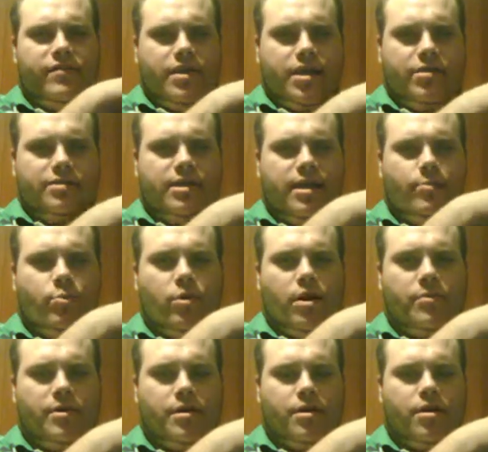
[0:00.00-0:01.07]
videotape
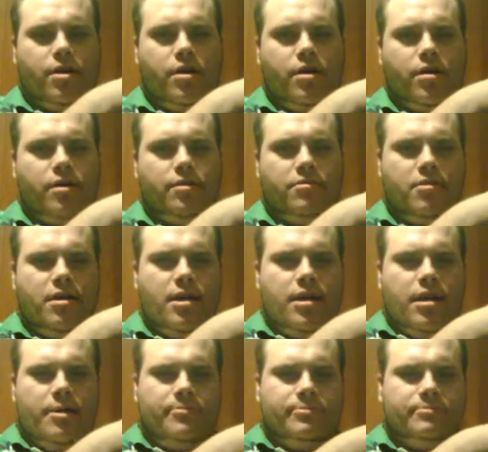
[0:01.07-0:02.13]
while I'm in a car,
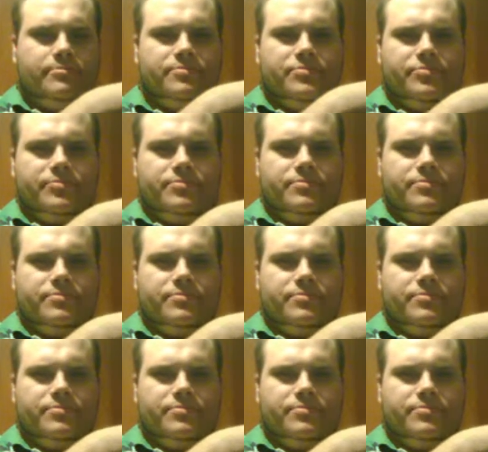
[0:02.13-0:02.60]
and